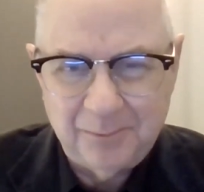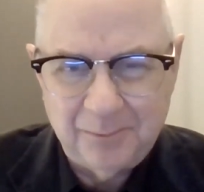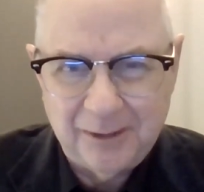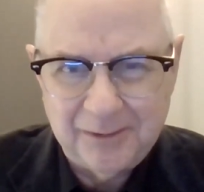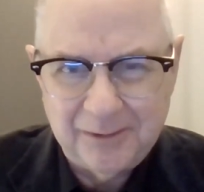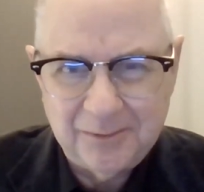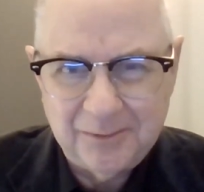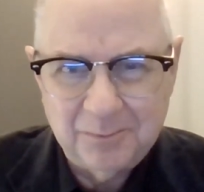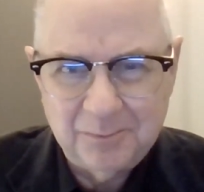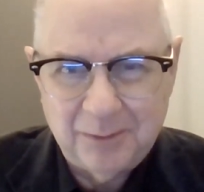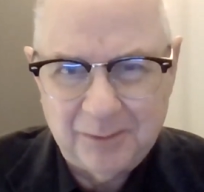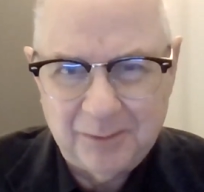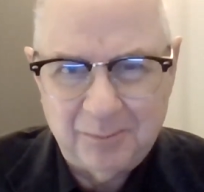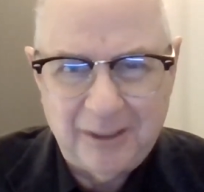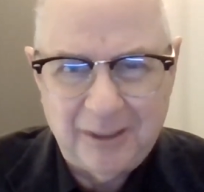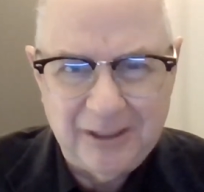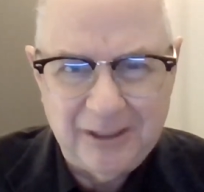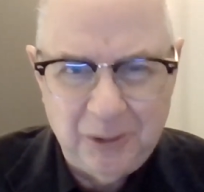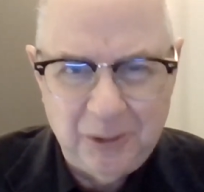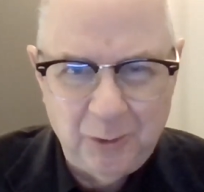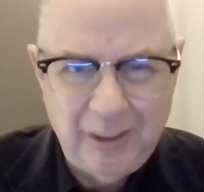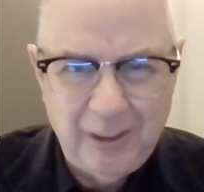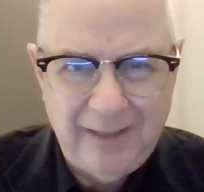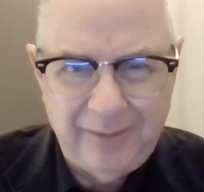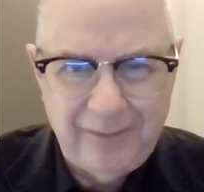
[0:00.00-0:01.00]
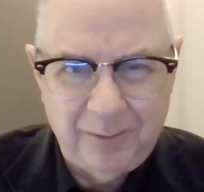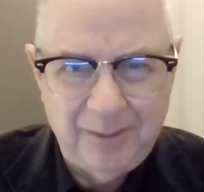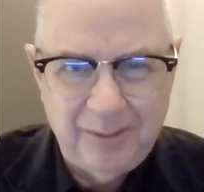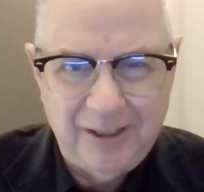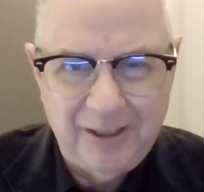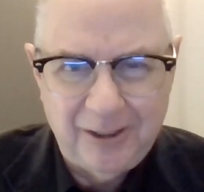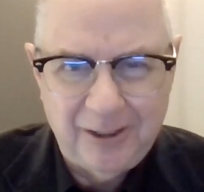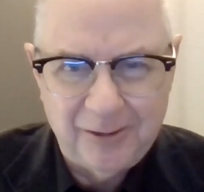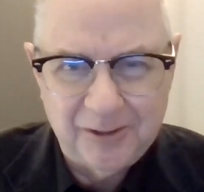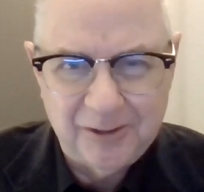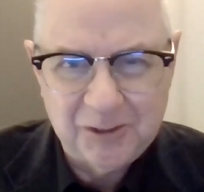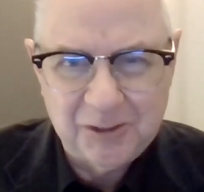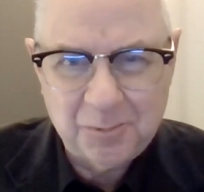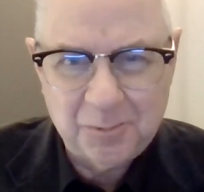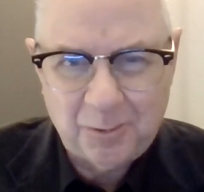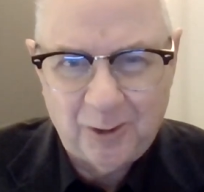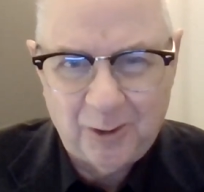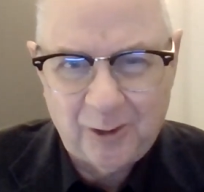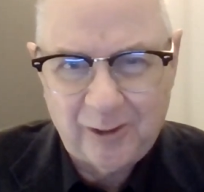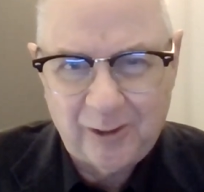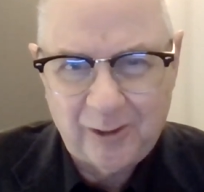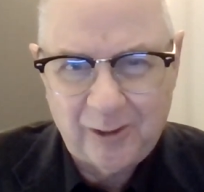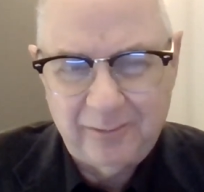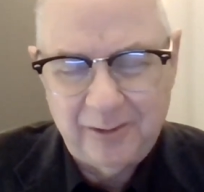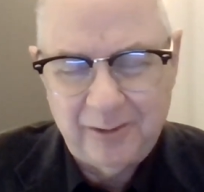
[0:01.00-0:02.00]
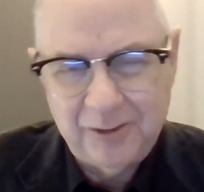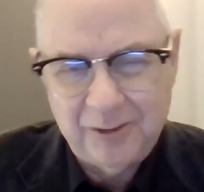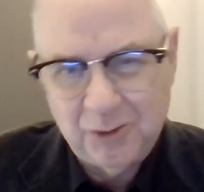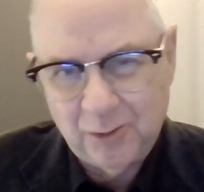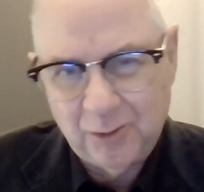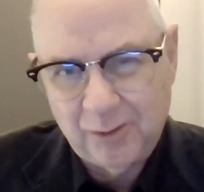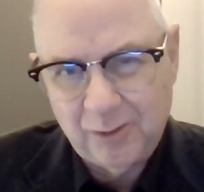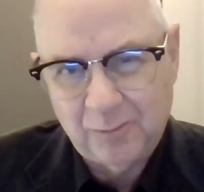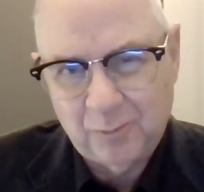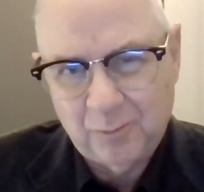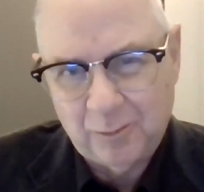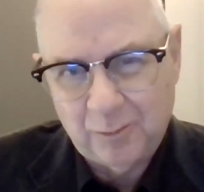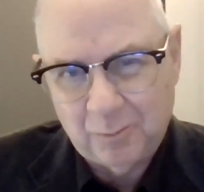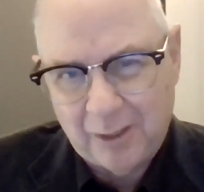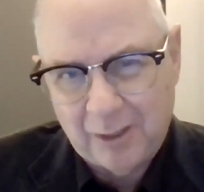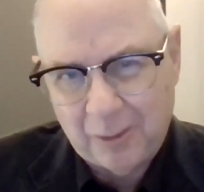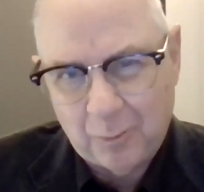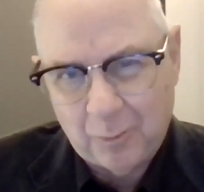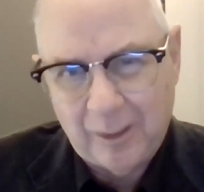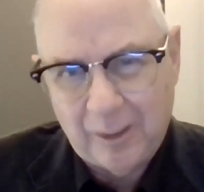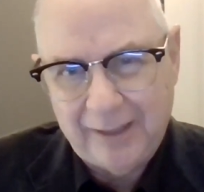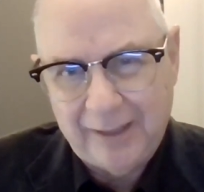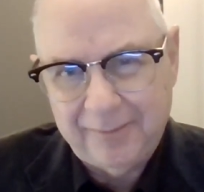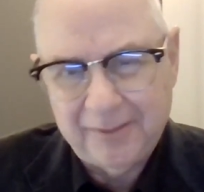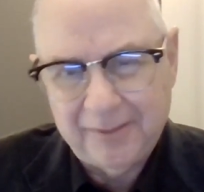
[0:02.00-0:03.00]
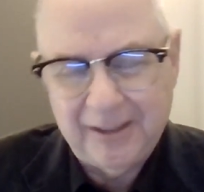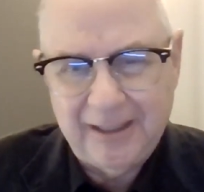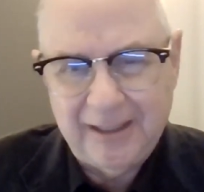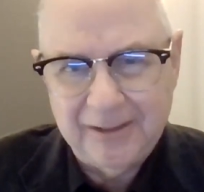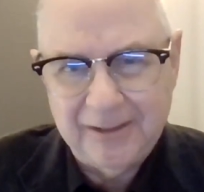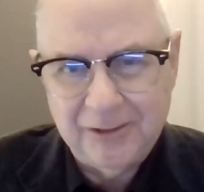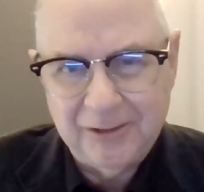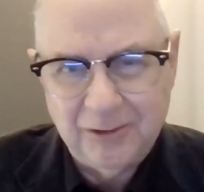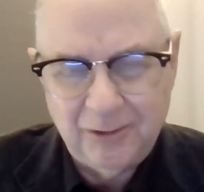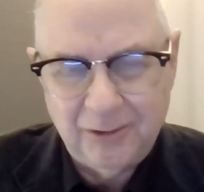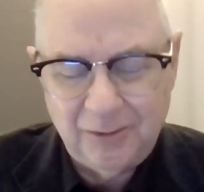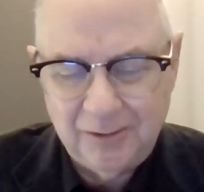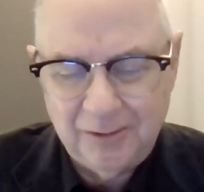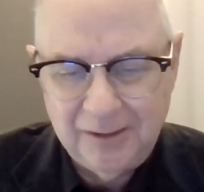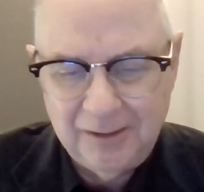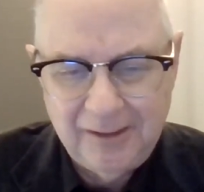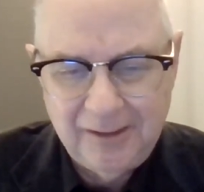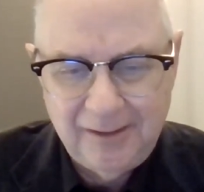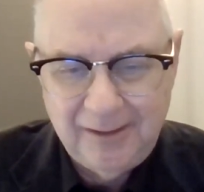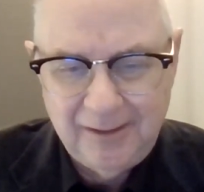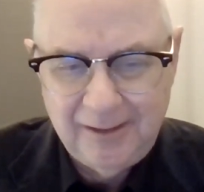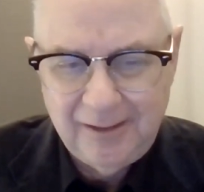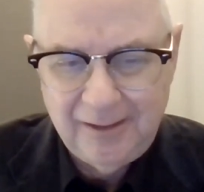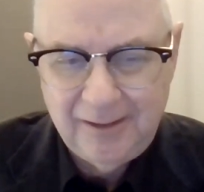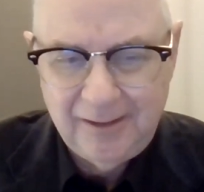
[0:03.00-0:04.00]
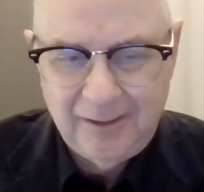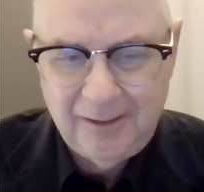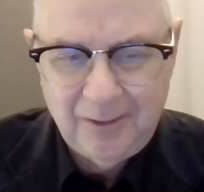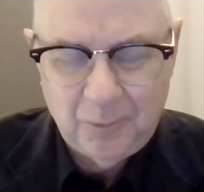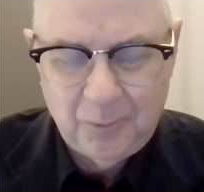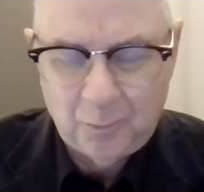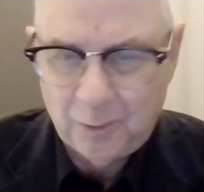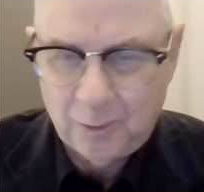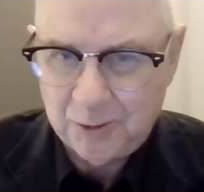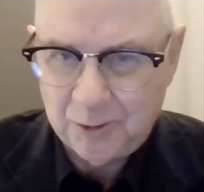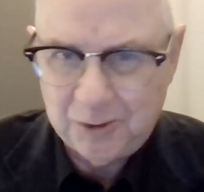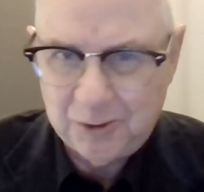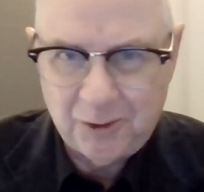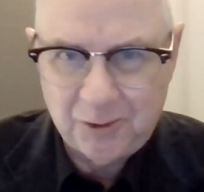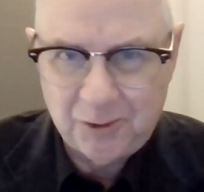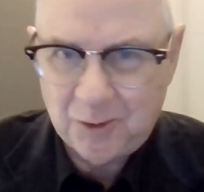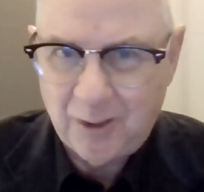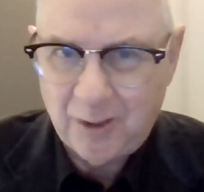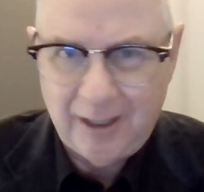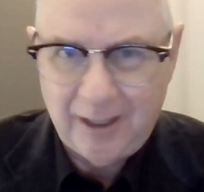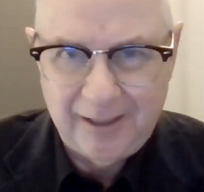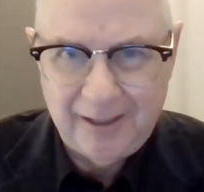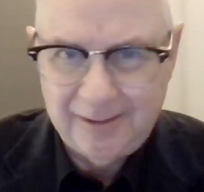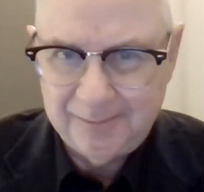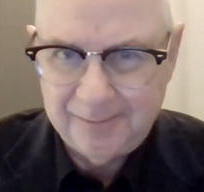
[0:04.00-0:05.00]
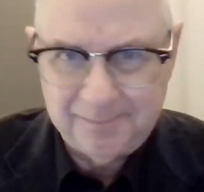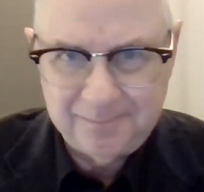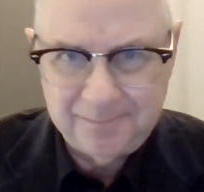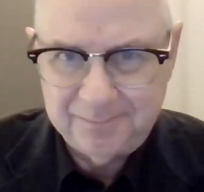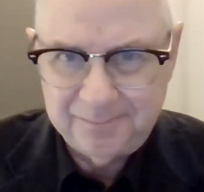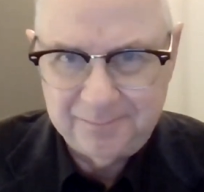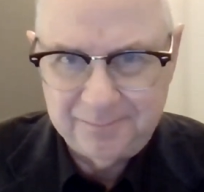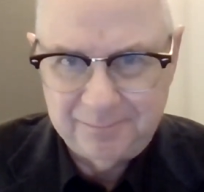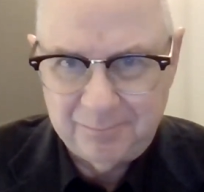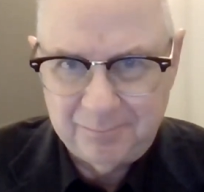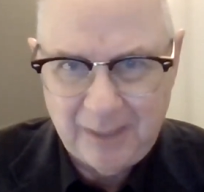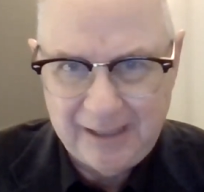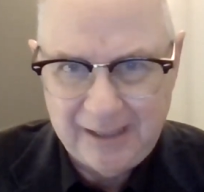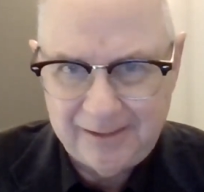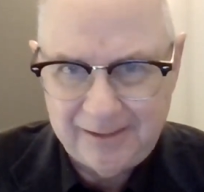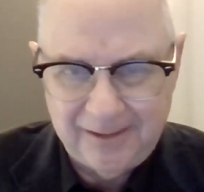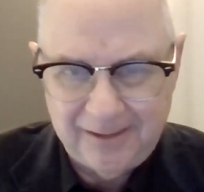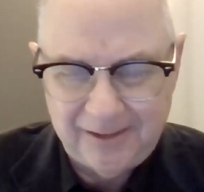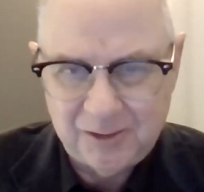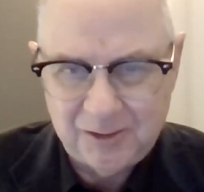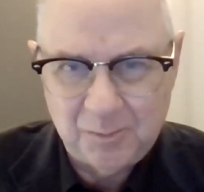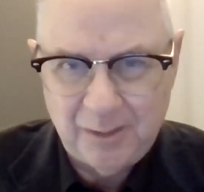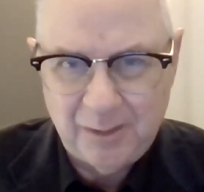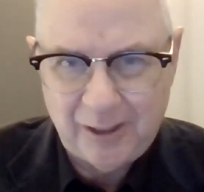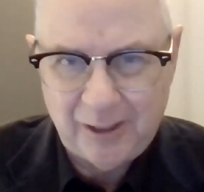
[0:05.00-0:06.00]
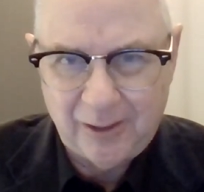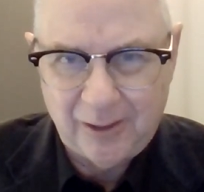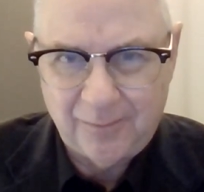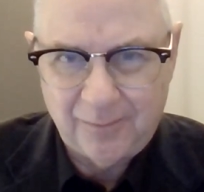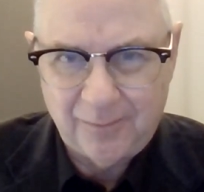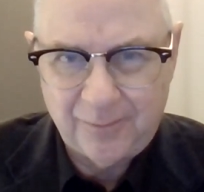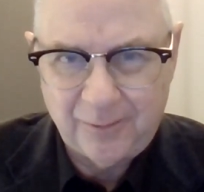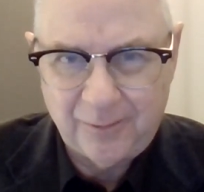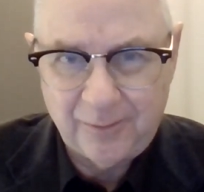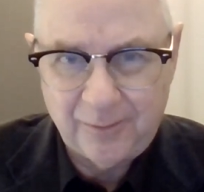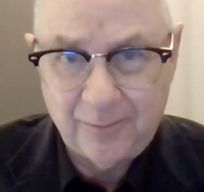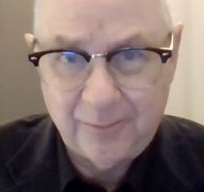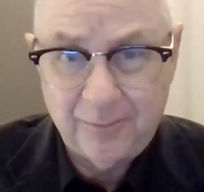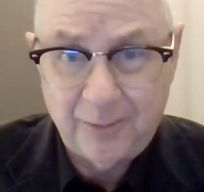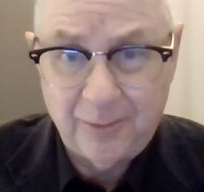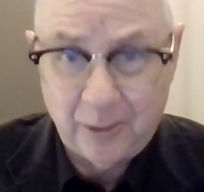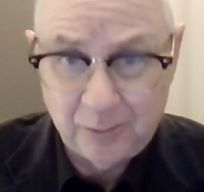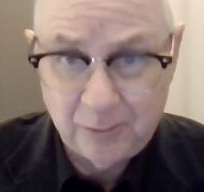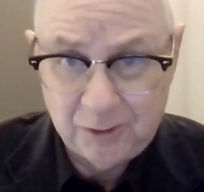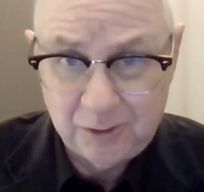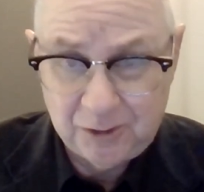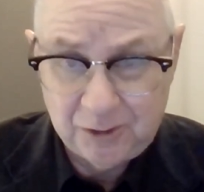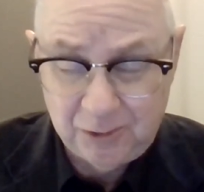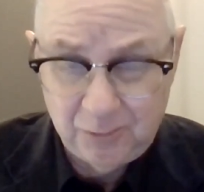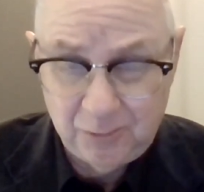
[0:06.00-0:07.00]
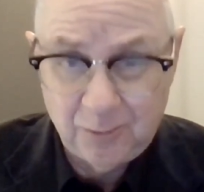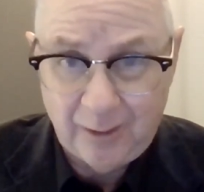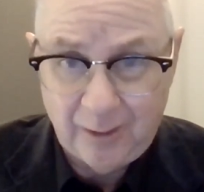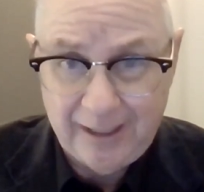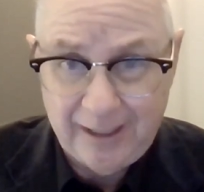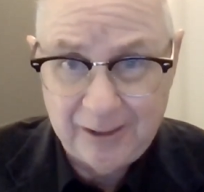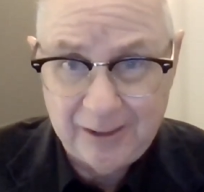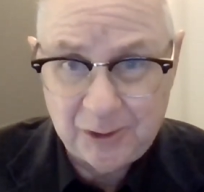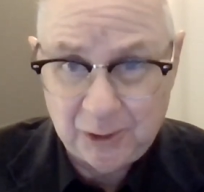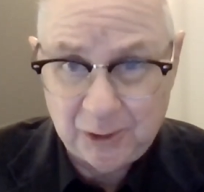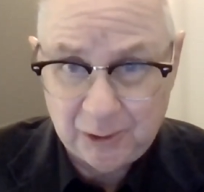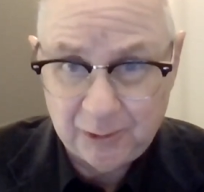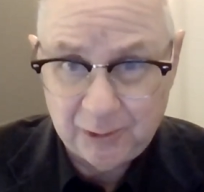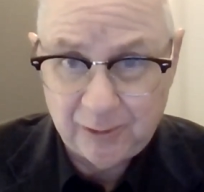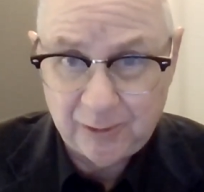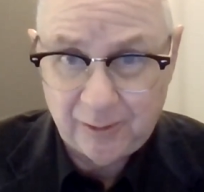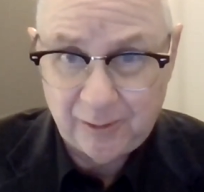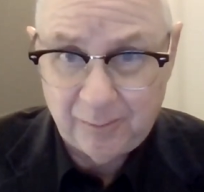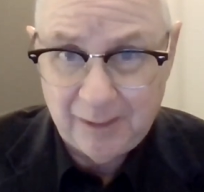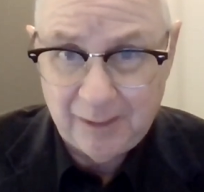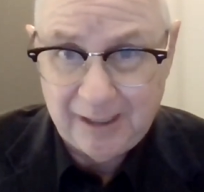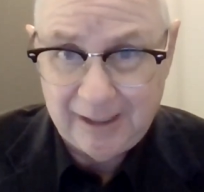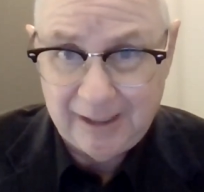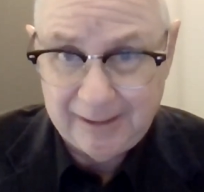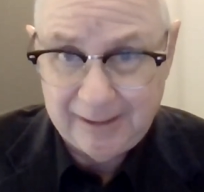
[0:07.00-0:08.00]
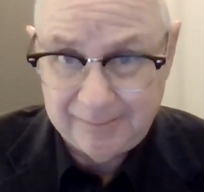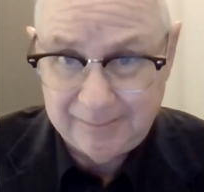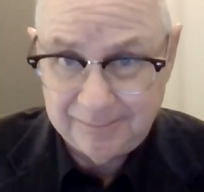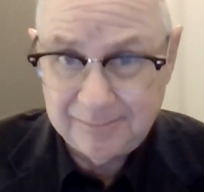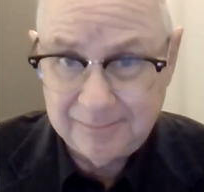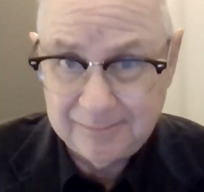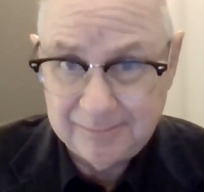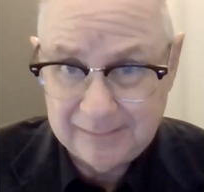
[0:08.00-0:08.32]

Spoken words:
But by you having me on this program and doing what my wife and I do, we're sure trying to make things better for those two grandchildren of mine.